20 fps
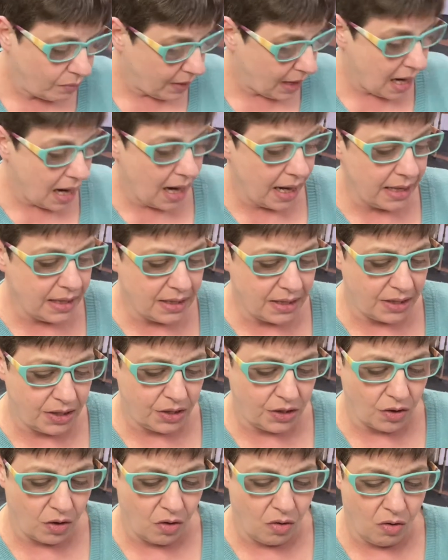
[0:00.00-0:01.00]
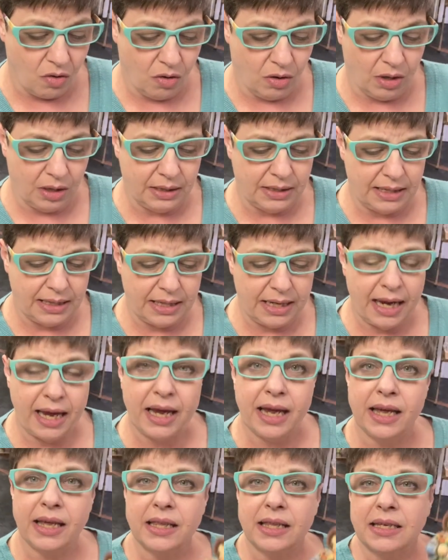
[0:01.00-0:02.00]
I sold
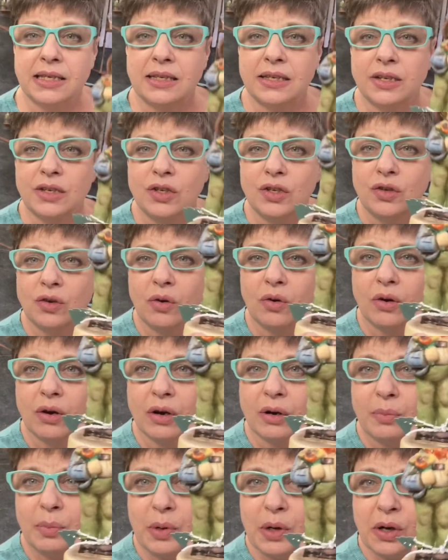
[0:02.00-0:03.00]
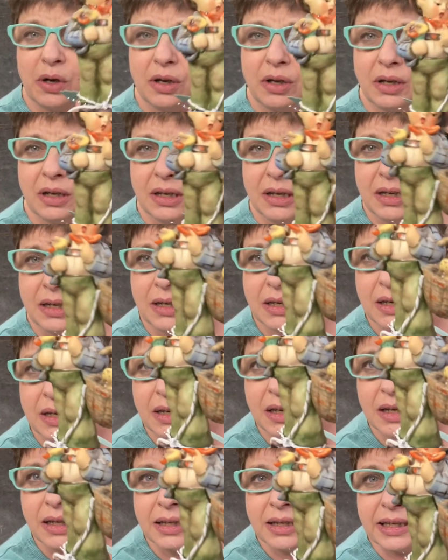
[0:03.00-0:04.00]
today this adorable
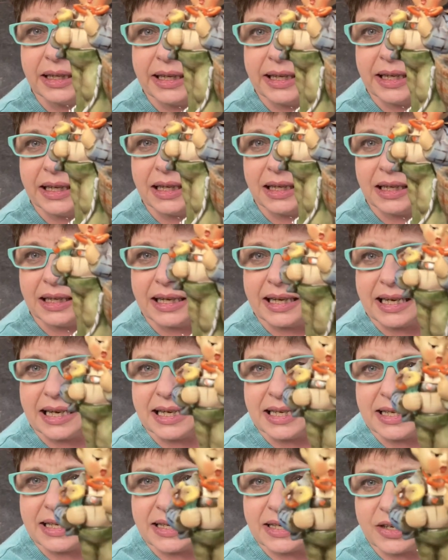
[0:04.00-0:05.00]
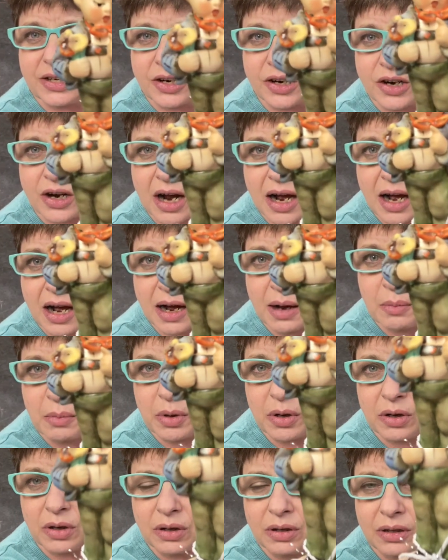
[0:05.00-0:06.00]
little Easter
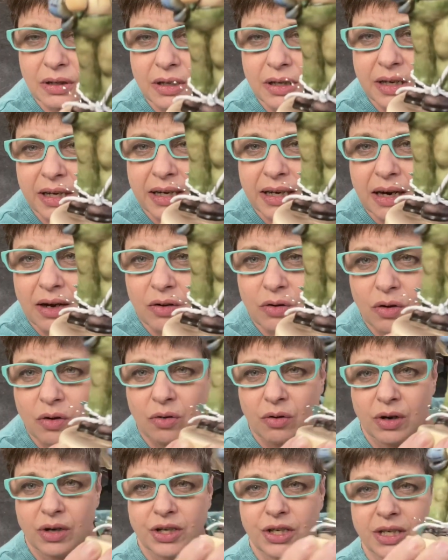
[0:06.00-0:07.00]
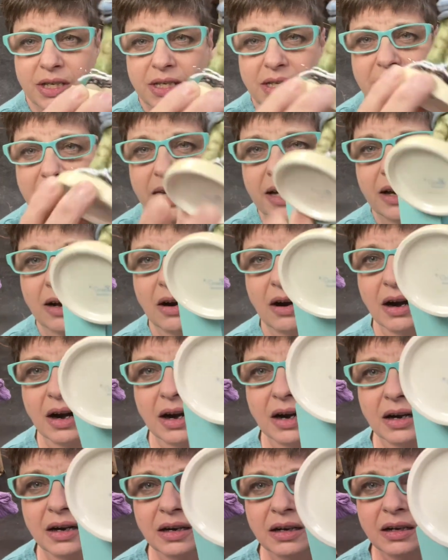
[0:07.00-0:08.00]
Hummel. Look at how gorgeous they
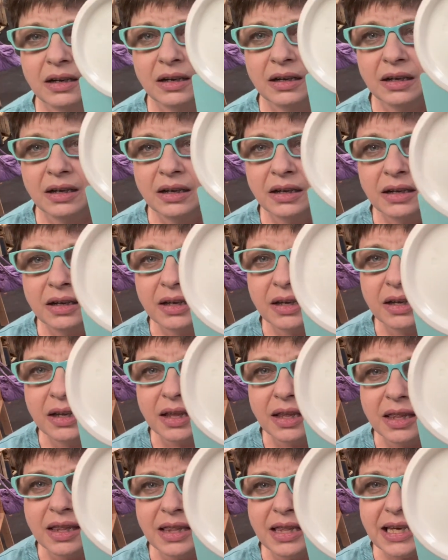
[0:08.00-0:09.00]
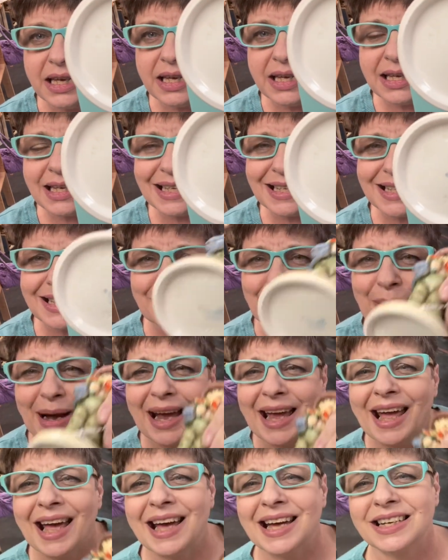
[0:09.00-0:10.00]
are.
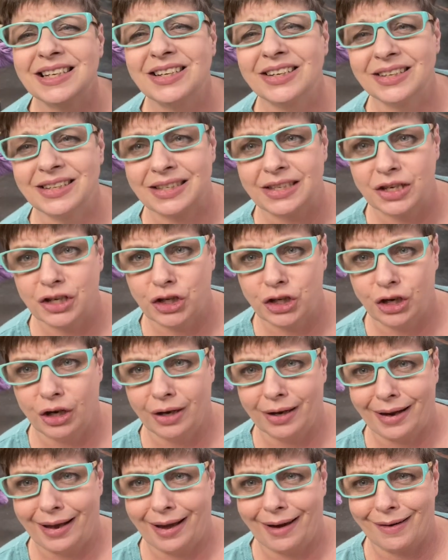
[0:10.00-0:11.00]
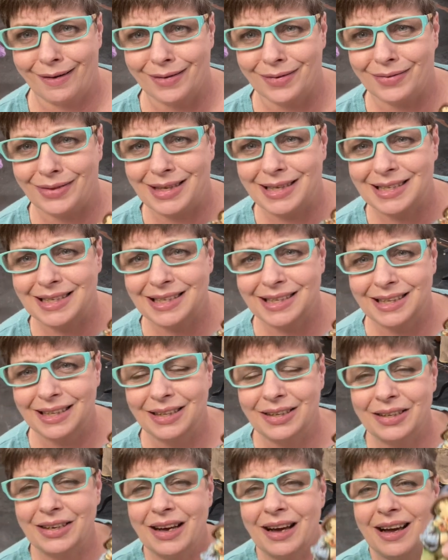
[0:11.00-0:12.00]
My aunt took such good care of these
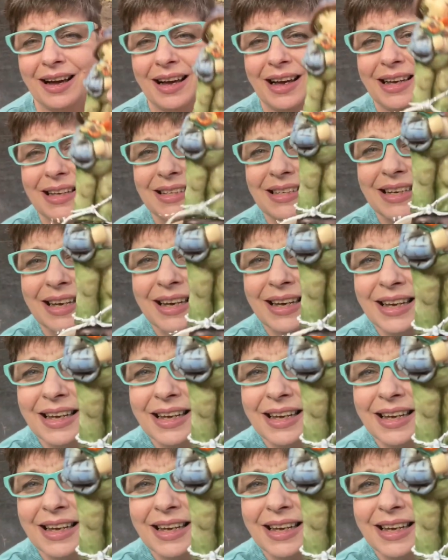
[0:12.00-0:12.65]
little guys.